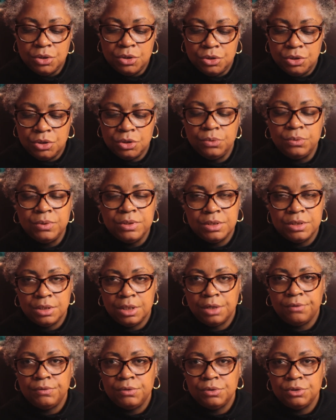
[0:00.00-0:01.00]
do a
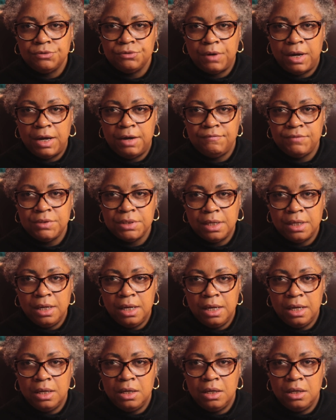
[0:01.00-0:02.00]
zero draft
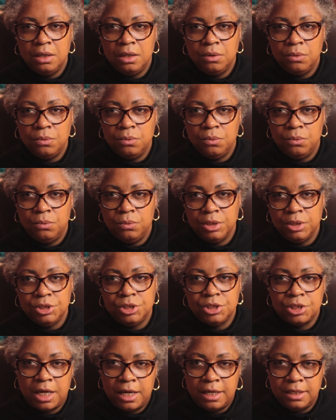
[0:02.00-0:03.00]
in one
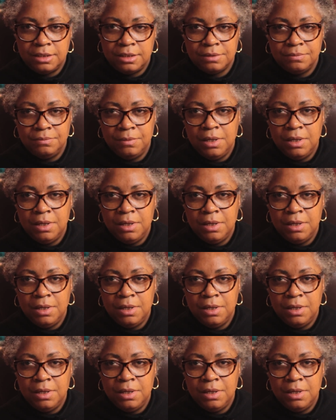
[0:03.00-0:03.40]
shot.